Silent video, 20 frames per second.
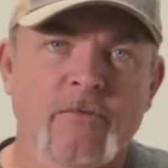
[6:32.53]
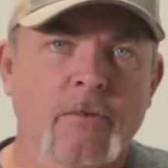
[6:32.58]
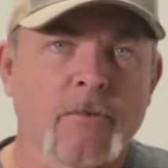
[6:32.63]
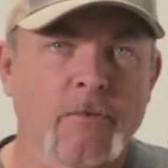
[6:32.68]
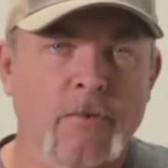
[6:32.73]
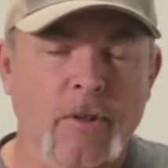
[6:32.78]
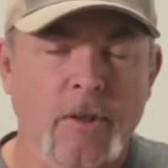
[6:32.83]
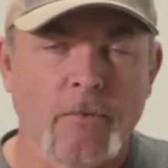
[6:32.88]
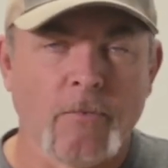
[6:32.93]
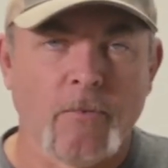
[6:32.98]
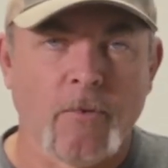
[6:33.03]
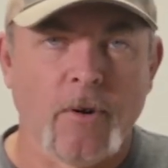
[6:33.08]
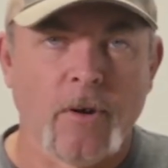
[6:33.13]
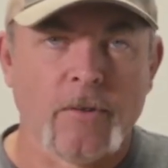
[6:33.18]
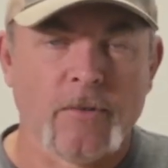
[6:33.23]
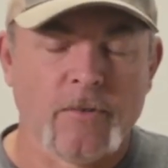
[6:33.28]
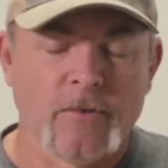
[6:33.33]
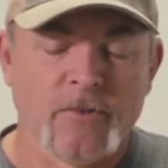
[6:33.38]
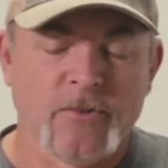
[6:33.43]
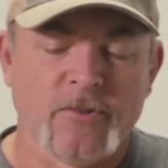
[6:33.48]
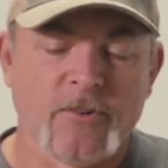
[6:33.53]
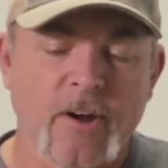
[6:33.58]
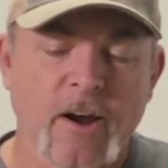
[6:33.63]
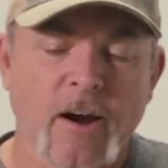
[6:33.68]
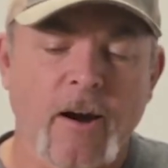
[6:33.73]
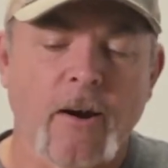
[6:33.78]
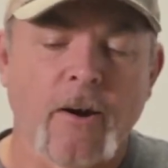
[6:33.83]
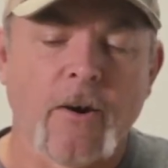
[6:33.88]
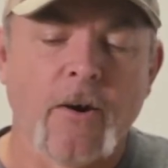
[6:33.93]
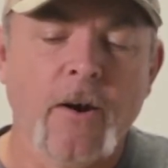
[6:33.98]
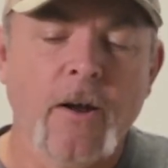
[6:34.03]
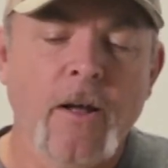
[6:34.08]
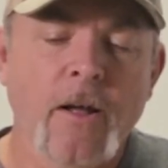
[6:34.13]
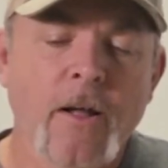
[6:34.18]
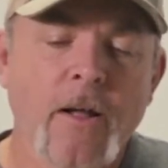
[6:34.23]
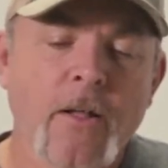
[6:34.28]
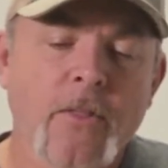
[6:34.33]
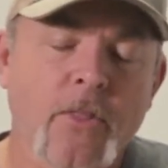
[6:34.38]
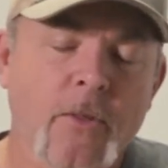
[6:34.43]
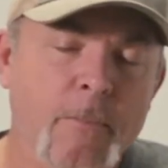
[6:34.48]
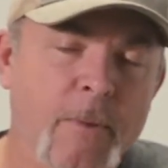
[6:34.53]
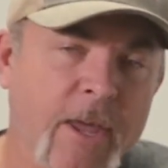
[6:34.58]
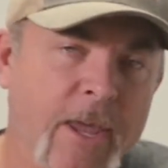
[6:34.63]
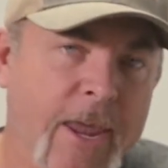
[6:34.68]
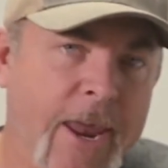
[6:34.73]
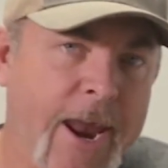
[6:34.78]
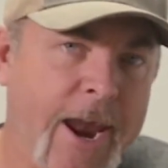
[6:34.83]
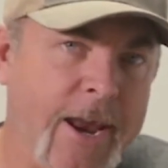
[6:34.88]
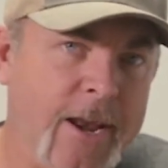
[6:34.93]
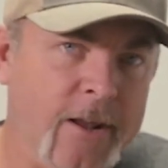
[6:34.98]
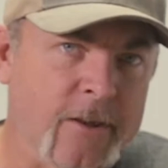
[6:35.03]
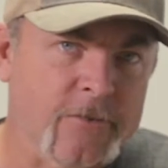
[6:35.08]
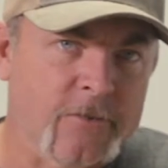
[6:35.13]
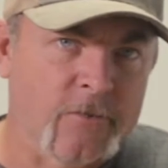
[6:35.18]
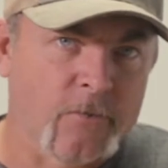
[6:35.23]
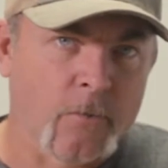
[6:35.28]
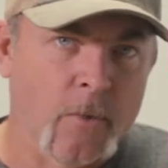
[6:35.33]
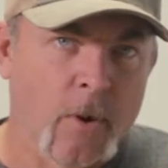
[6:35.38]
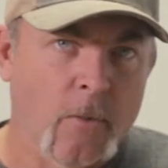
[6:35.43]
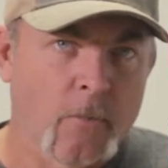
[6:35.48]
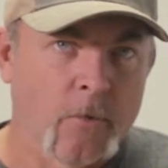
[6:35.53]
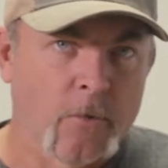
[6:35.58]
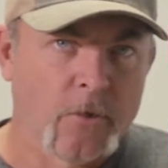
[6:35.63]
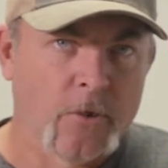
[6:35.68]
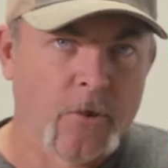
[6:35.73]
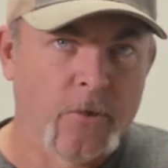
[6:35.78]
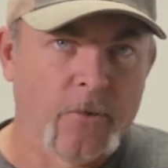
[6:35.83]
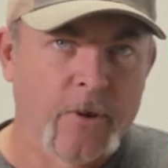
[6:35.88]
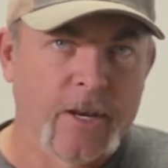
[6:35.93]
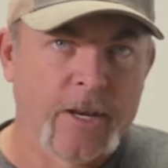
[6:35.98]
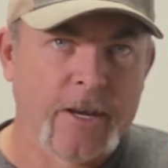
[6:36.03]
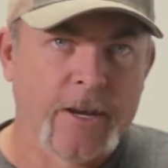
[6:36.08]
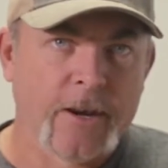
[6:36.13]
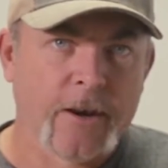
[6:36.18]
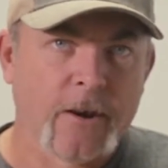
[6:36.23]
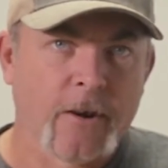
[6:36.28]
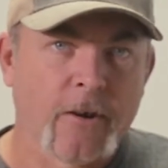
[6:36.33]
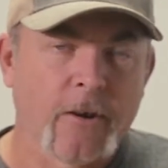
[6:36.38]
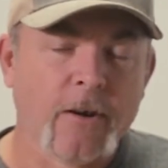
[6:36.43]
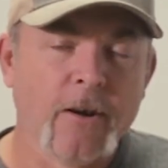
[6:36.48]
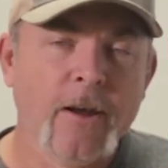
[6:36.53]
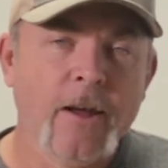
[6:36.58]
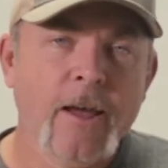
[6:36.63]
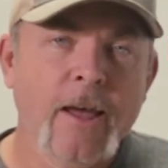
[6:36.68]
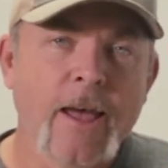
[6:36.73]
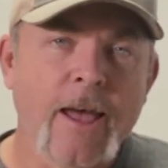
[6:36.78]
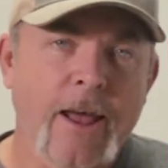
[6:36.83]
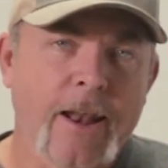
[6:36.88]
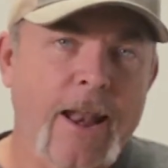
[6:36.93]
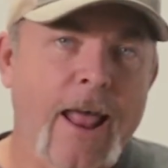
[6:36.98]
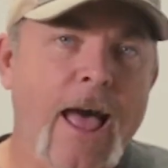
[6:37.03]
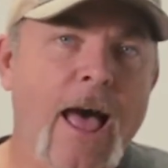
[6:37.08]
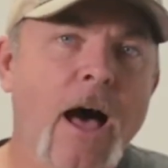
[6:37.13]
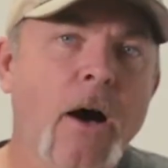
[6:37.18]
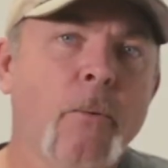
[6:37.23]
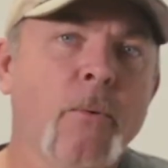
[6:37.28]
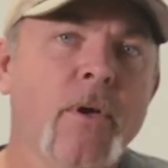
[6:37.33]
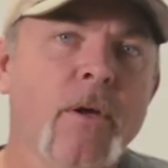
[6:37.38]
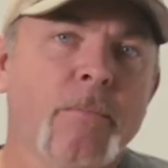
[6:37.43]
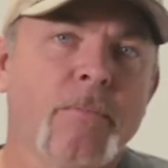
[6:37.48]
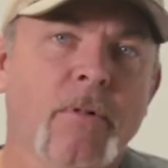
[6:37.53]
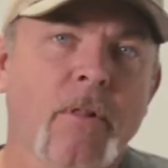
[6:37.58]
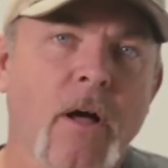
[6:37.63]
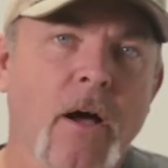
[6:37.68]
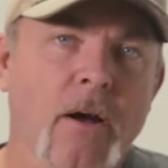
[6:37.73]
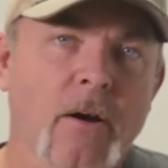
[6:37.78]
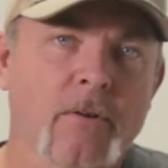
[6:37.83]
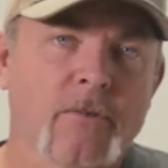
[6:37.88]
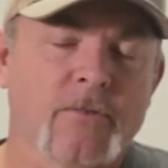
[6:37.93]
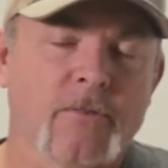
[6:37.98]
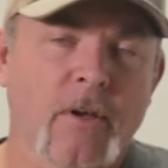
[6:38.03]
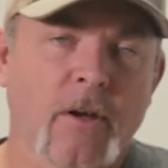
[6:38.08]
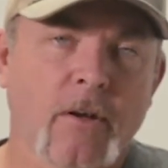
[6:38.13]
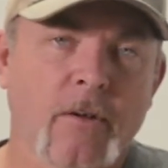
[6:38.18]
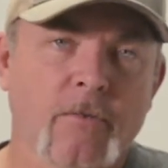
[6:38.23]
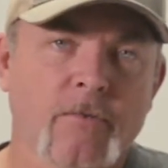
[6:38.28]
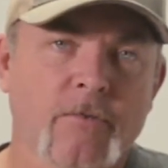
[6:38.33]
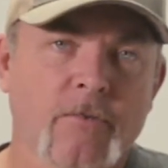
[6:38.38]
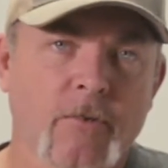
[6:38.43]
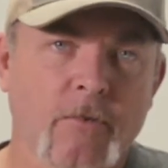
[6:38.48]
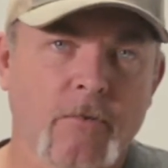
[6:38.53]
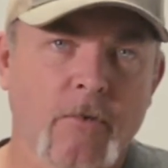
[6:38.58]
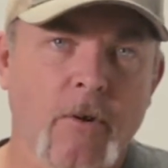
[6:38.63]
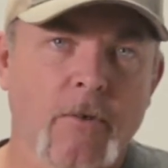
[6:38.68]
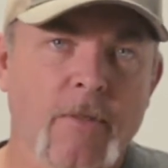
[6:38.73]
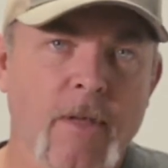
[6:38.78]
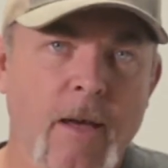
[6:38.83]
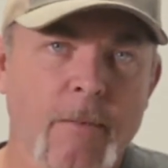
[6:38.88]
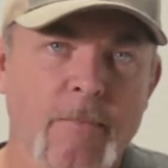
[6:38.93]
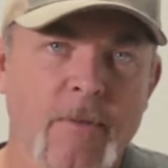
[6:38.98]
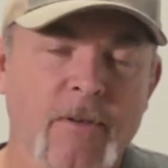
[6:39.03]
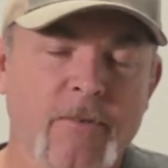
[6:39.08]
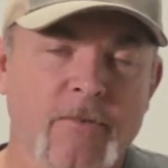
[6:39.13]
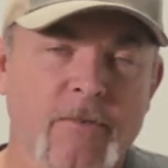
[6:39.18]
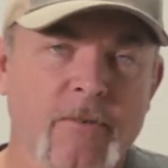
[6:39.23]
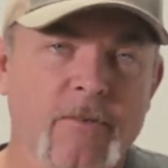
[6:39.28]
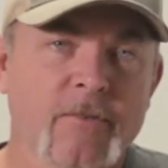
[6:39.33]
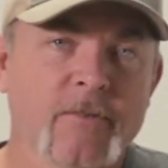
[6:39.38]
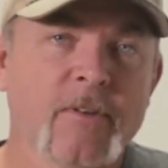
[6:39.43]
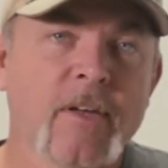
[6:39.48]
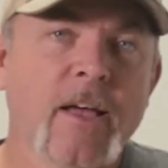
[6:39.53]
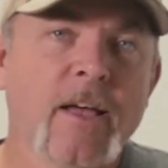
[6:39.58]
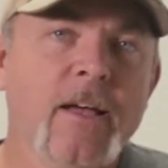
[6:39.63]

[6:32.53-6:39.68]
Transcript: We really want to share the mechanics of what we're doing here and how we apply ourselves to grow that business